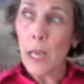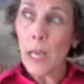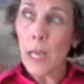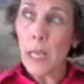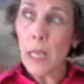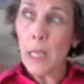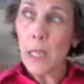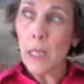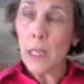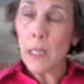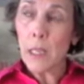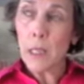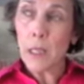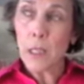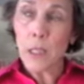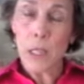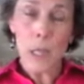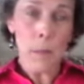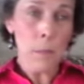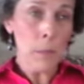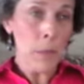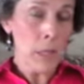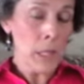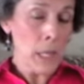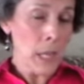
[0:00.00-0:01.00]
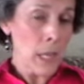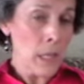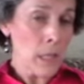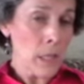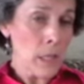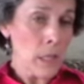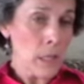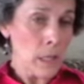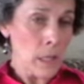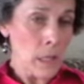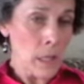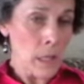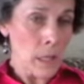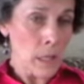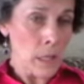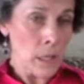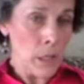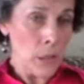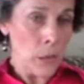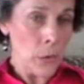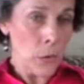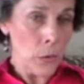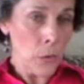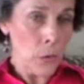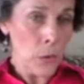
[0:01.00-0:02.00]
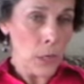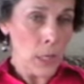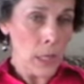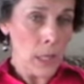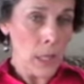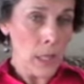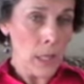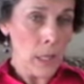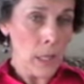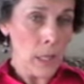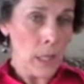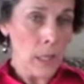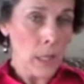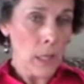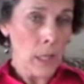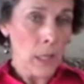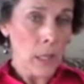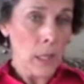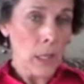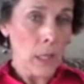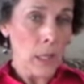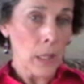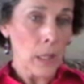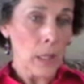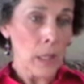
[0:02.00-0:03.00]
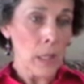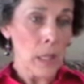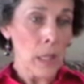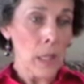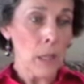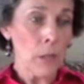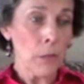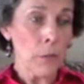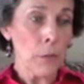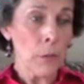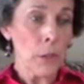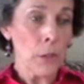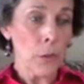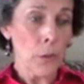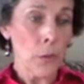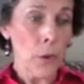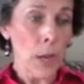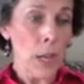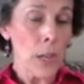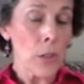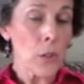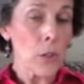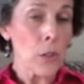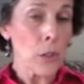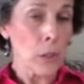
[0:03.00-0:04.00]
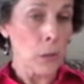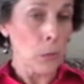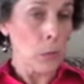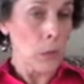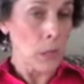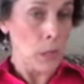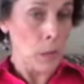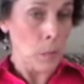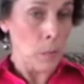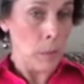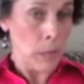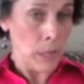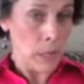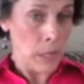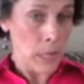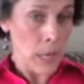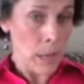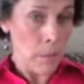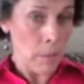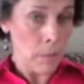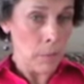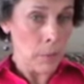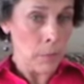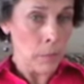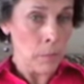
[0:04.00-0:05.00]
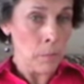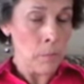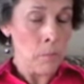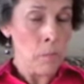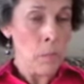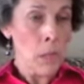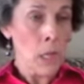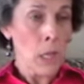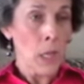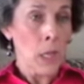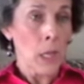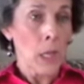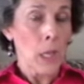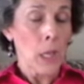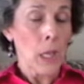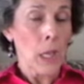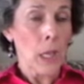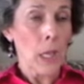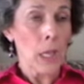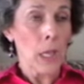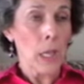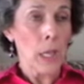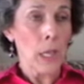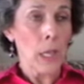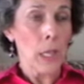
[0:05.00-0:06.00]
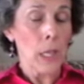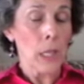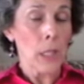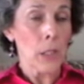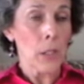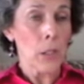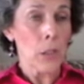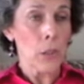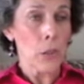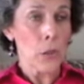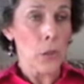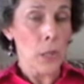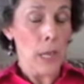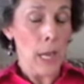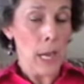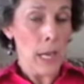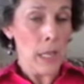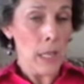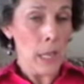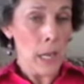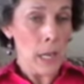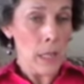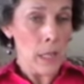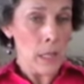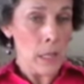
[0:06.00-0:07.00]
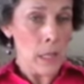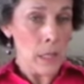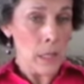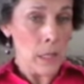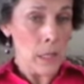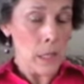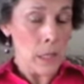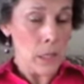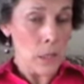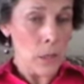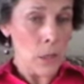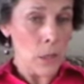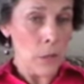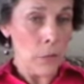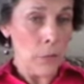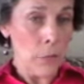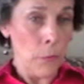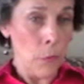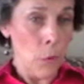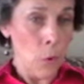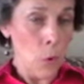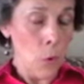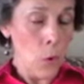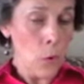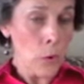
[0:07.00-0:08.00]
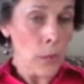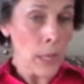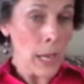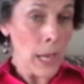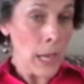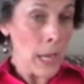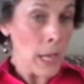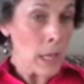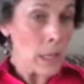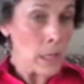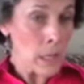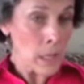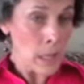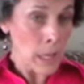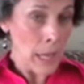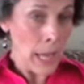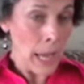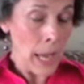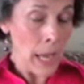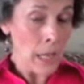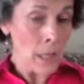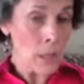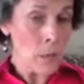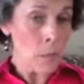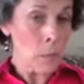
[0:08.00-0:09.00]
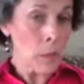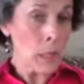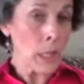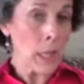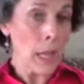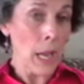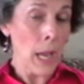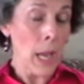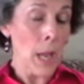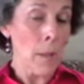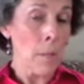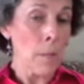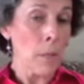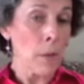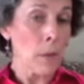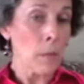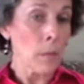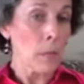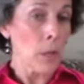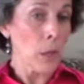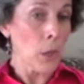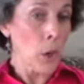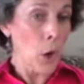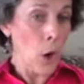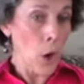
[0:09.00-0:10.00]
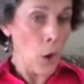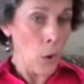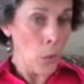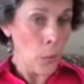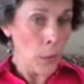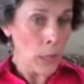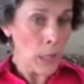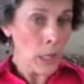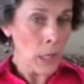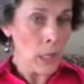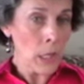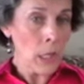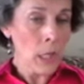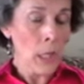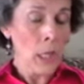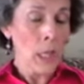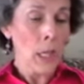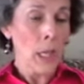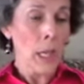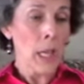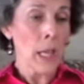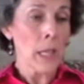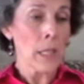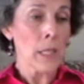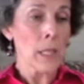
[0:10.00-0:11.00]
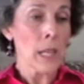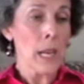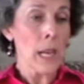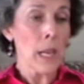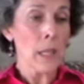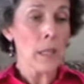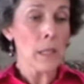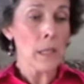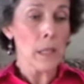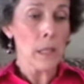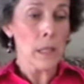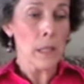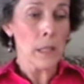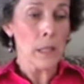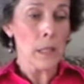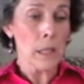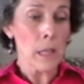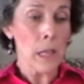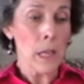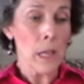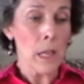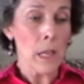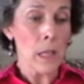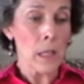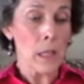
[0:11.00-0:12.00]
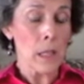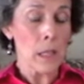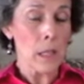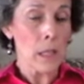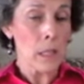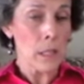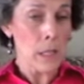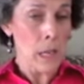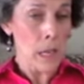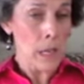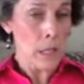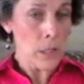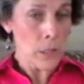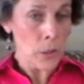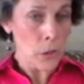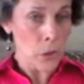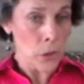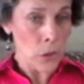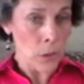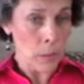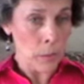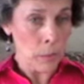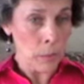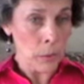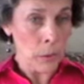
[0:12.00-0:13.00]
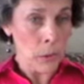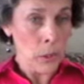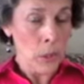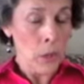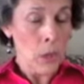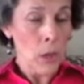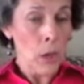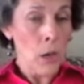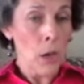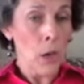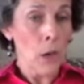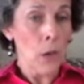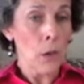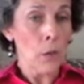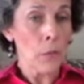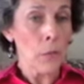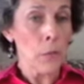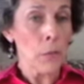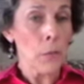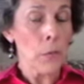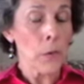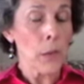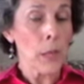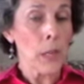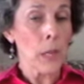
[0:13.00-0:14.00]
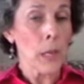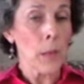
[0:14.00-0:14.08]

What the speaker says: in December 1963, the Federation was split up. In July 1964, Nyasaland became Malawi, and under the dictatorship of